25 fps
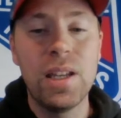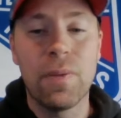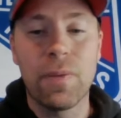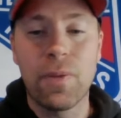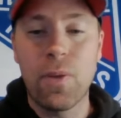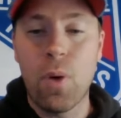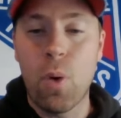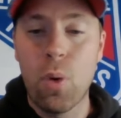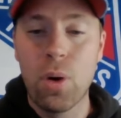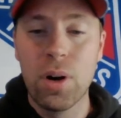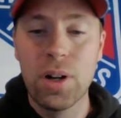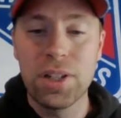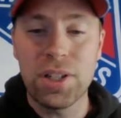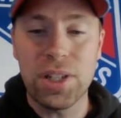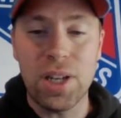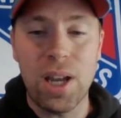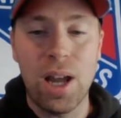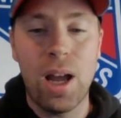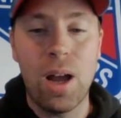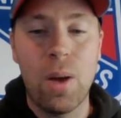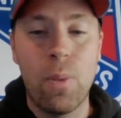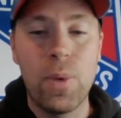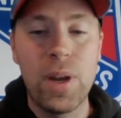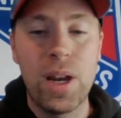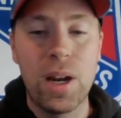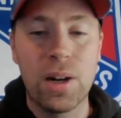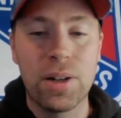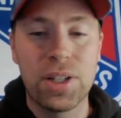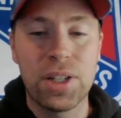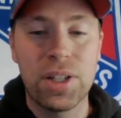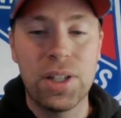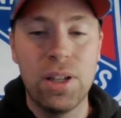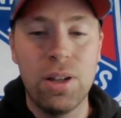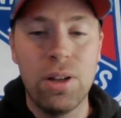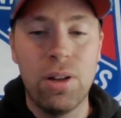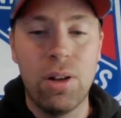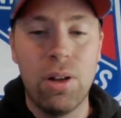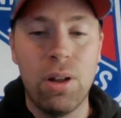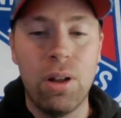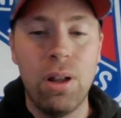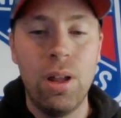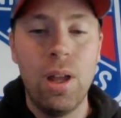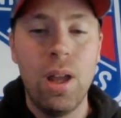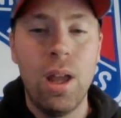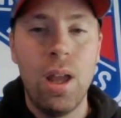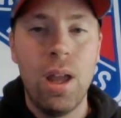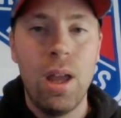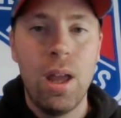Of course, we are still